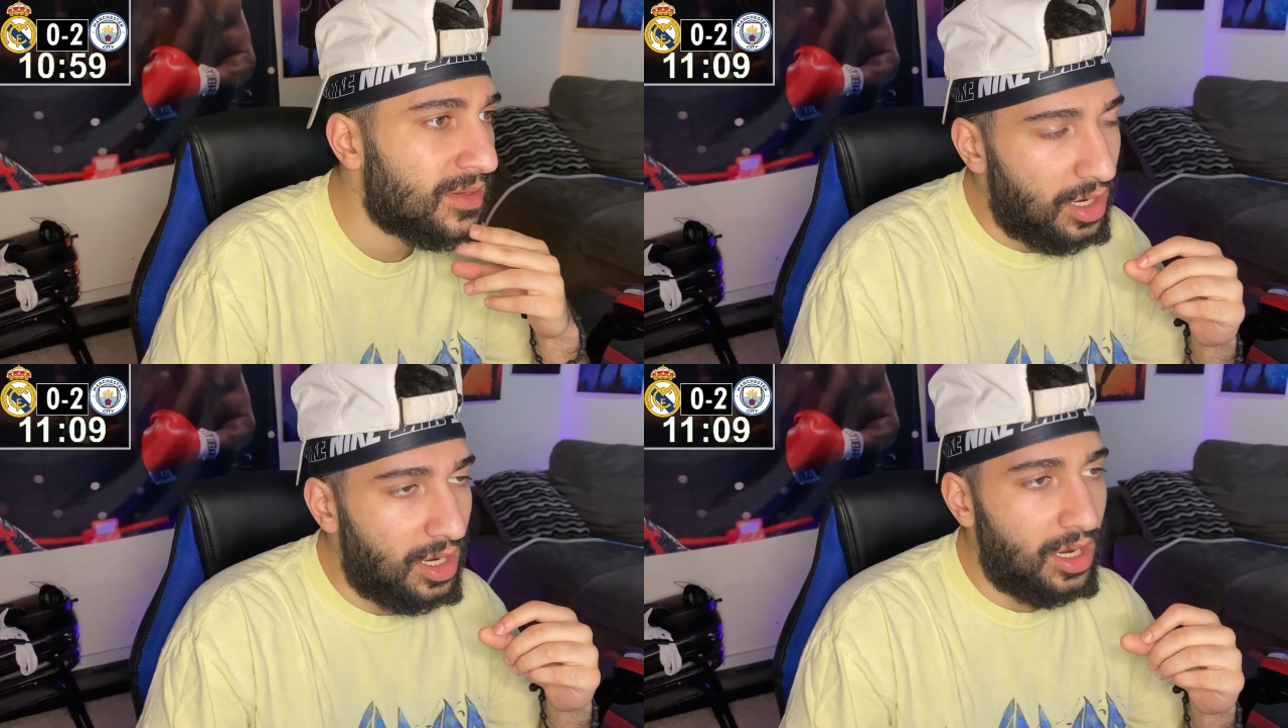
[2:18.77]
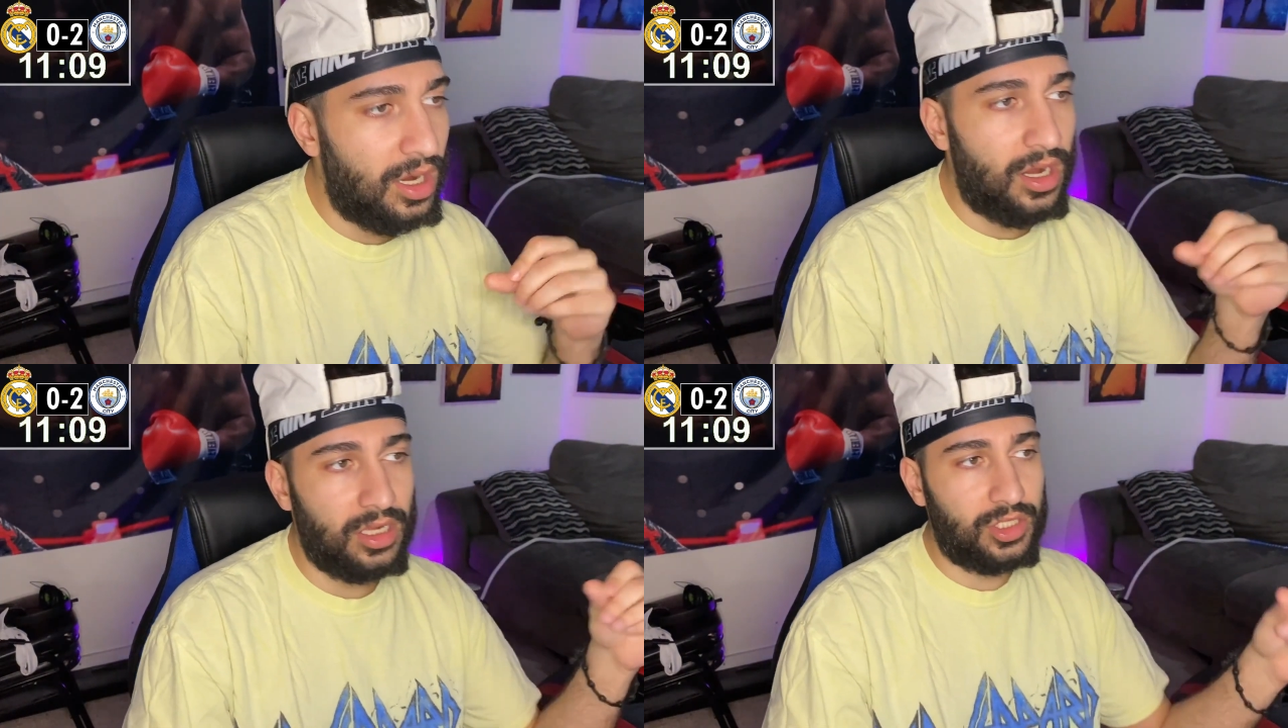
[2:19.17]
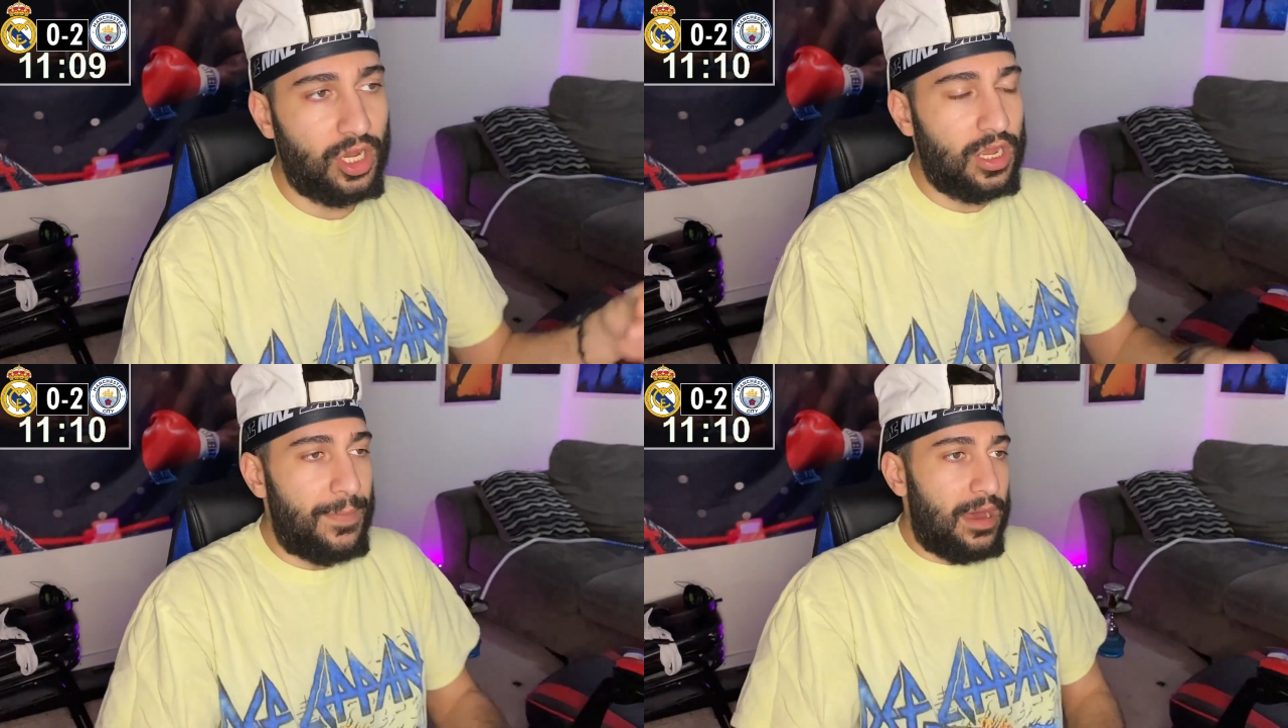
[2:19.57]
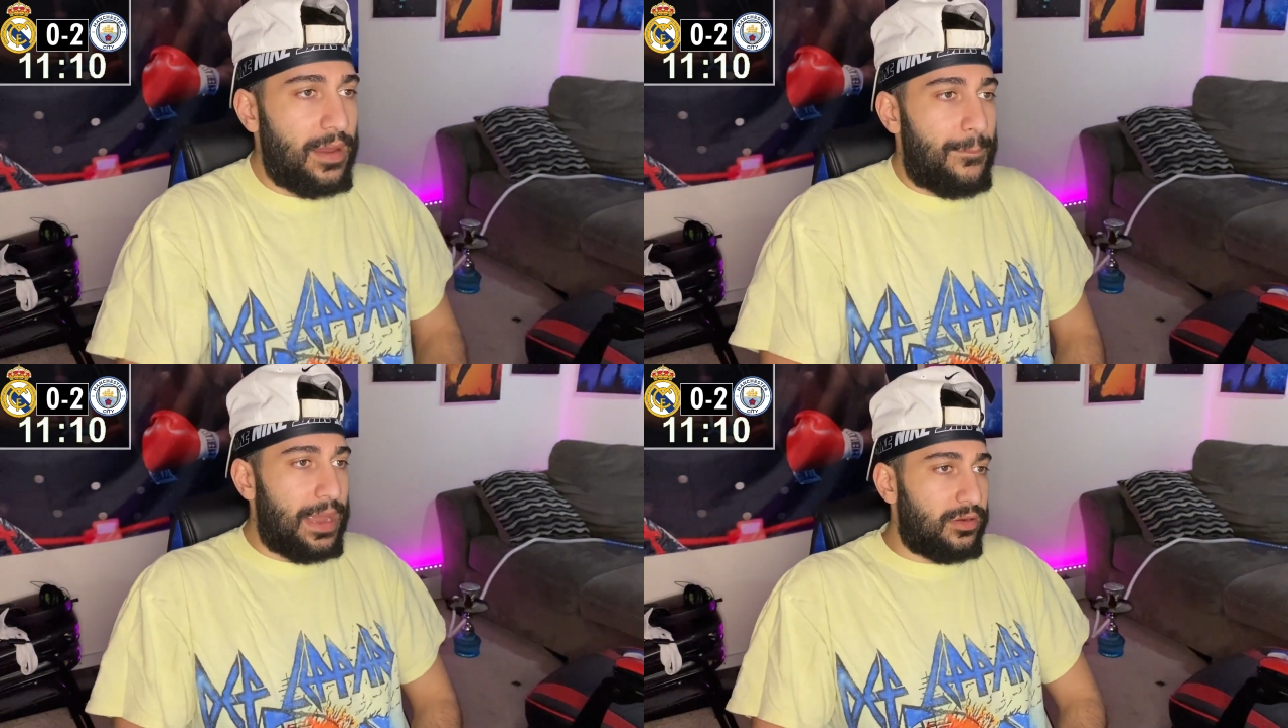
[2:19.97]
Oh, talk
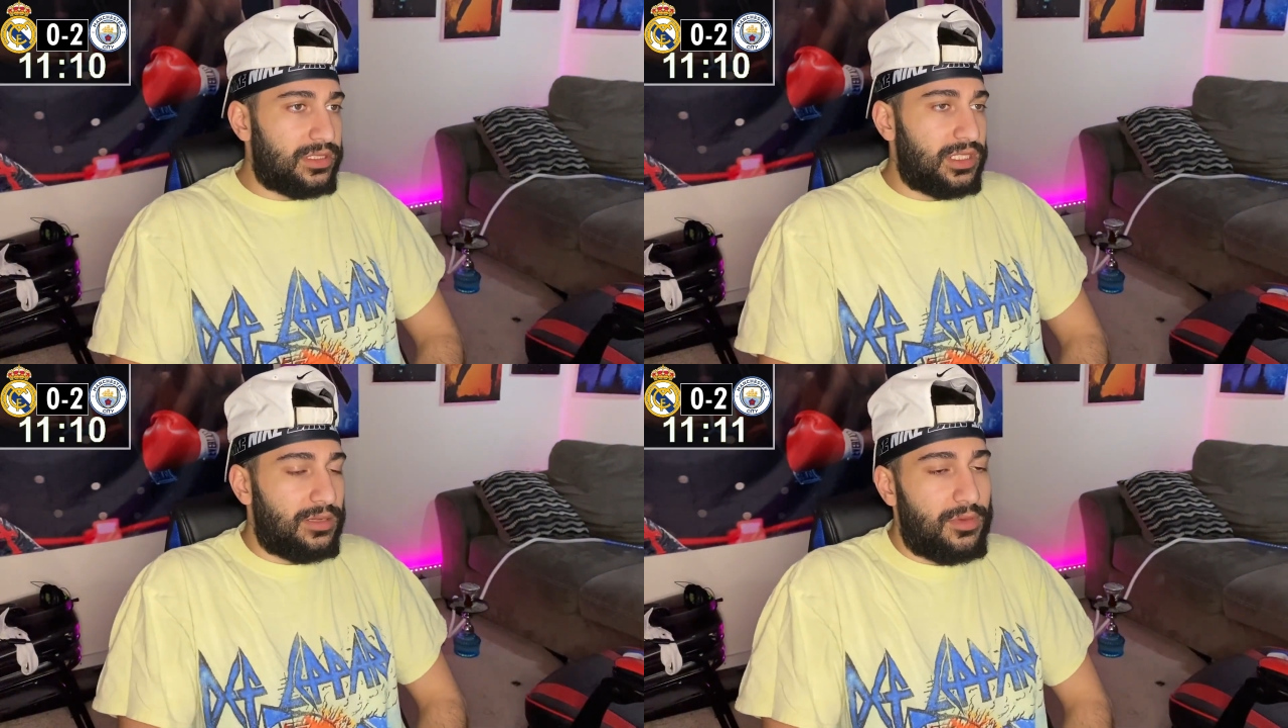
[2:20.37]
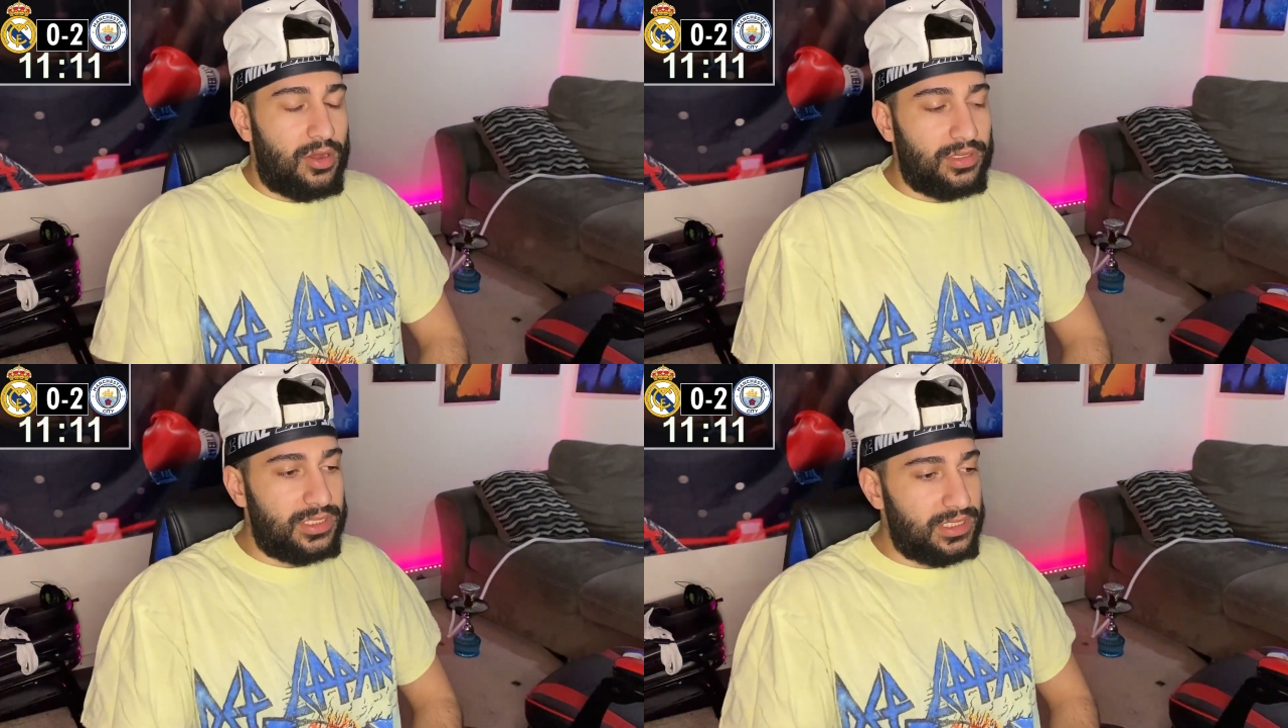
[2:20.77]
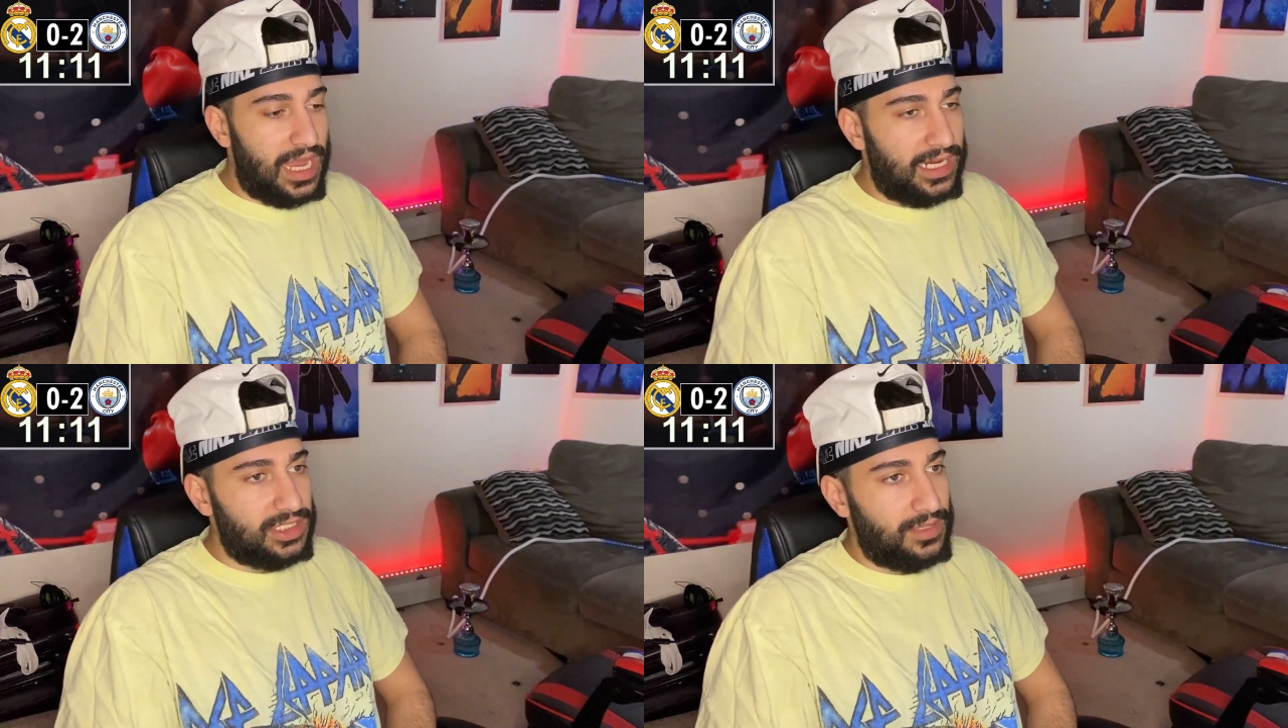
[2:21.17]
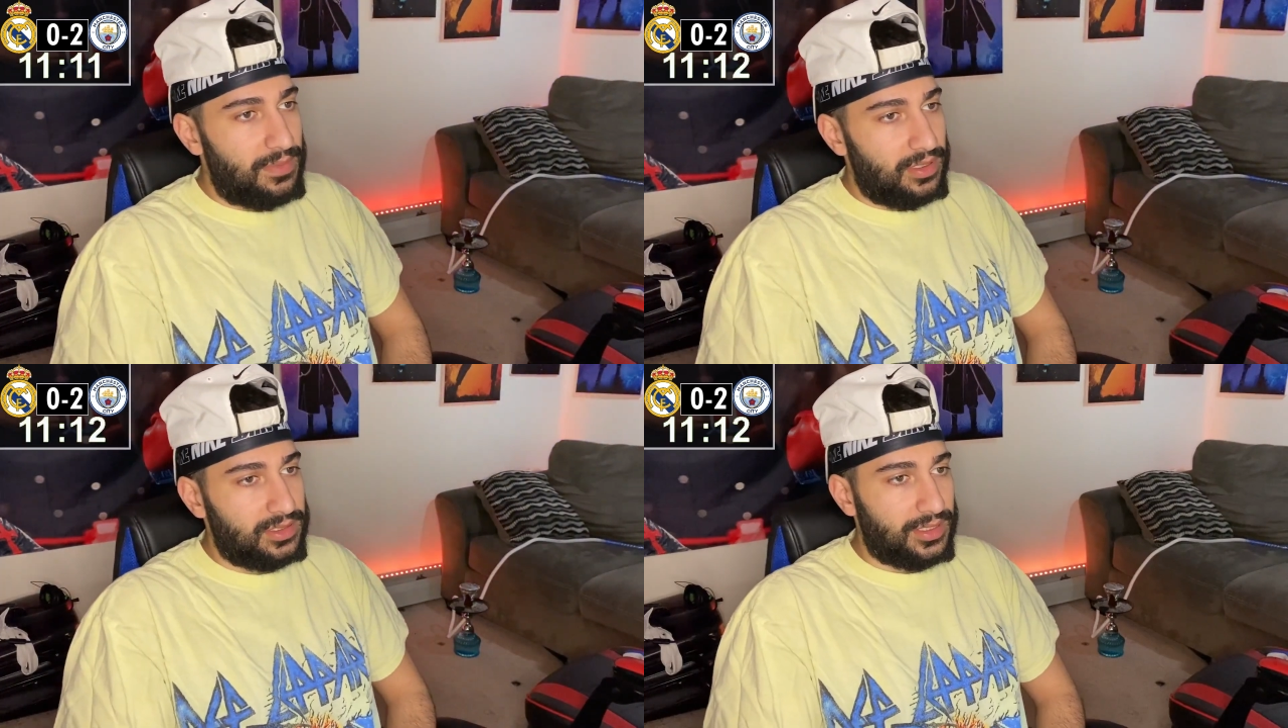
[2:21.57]
about embarrassing, bro. This is actually
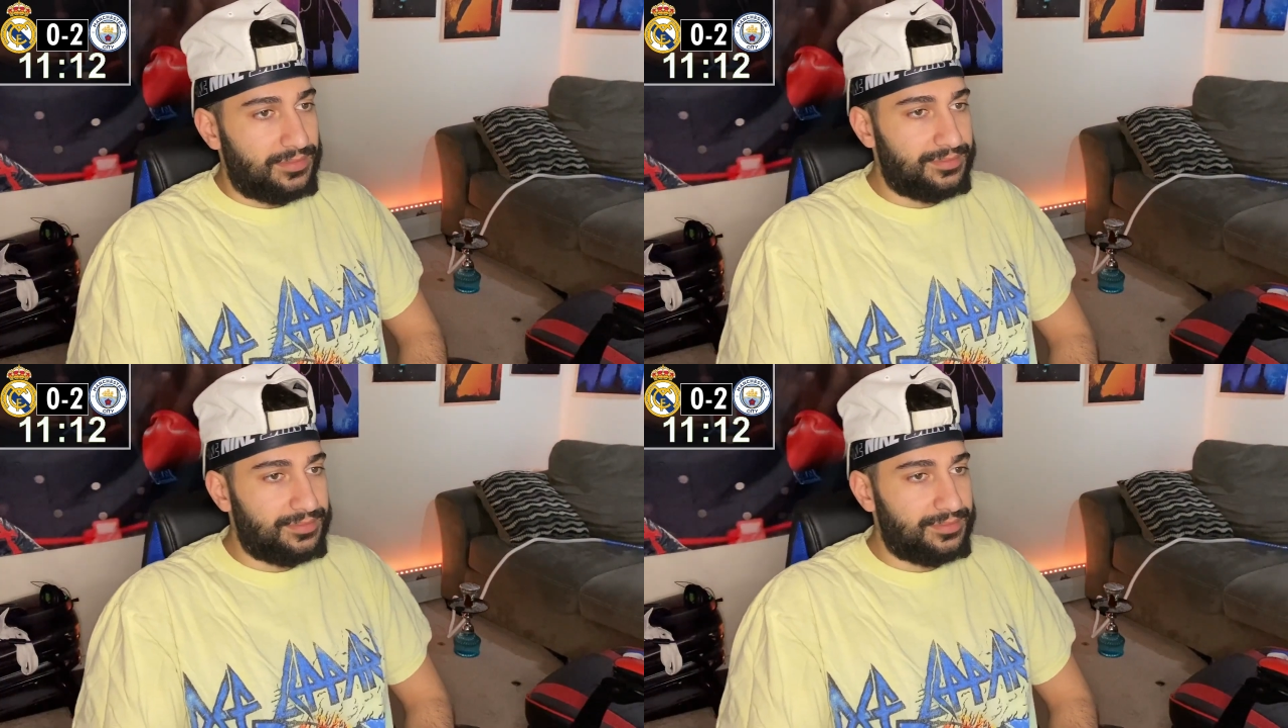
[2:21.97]
embarrassing.